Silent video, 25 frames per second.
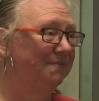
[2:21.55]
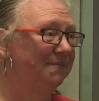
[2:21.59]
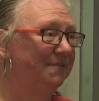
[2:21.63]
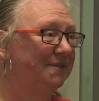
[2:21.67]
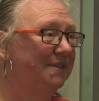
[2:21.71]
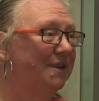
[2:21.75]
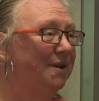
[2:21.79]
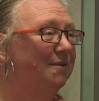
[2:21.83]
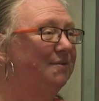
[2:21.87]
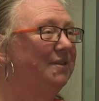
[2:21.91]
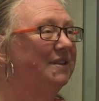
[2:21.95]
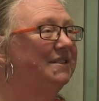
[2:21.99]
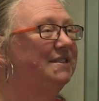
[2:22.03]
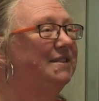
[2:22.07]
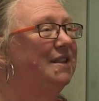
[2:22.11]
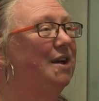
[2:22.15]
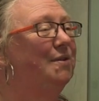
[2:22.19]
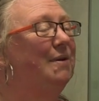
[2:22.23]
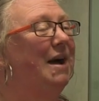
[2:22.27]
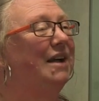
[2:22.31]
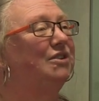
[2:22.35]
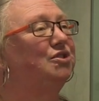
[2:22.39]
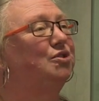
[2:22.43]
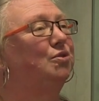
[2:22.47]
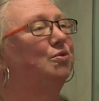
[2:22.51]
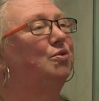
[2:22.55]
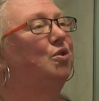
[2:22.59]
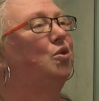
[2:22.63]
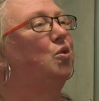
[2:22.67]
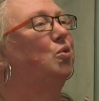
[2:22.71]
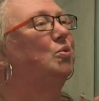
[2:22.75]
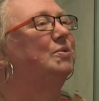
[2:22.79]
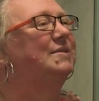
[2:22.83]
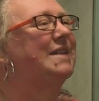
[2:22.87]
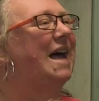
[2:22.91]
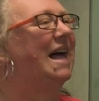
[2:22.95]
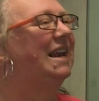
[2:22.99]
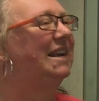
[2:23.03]
So there's no actual
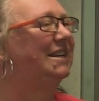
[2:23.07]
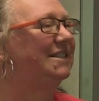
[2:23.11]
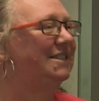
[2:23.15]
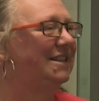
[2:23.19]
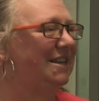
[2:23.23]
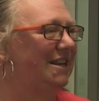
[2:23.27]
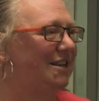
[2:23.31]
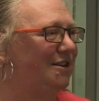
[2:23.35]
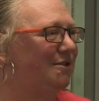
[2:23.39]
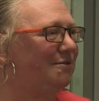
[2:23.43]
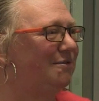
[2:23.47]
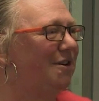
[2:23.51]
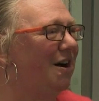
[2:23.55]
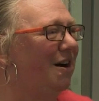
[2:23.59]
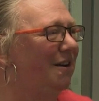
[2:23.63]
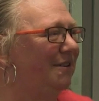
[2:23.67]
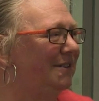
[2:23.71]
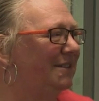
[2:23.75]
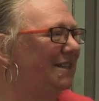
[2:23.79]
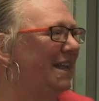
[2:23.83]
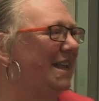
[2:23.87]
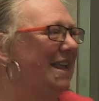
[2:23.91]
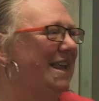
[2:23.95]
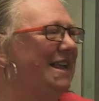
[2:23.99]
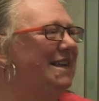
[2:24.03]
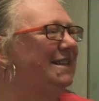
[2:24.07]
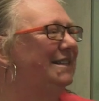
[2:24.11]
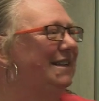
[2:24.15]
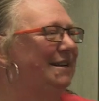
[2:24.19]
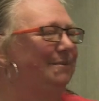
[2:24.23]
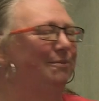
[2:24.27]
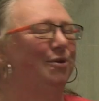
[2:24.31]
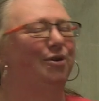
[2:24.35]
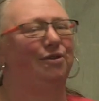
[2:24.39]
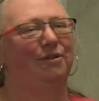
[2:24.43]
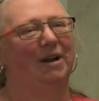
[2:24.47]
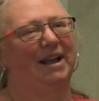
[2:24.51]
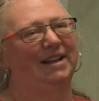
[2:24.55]
causality. You can't say
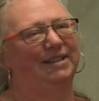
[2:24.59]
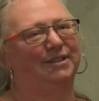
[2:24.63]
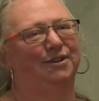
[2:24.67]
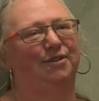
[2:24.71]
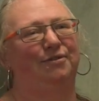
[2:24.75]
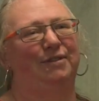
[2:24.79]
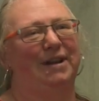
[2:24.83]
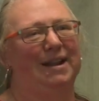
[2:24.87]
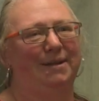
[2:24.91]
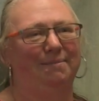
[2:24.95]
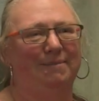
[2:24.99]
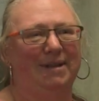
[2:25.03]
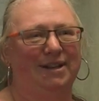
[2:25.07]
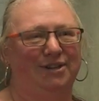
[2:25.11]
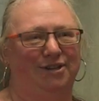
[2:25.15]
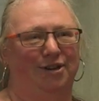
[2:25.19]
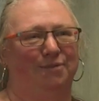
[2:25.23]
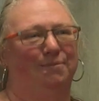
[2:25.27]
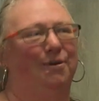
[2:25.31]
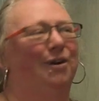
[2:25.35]
eating more ice cream means you're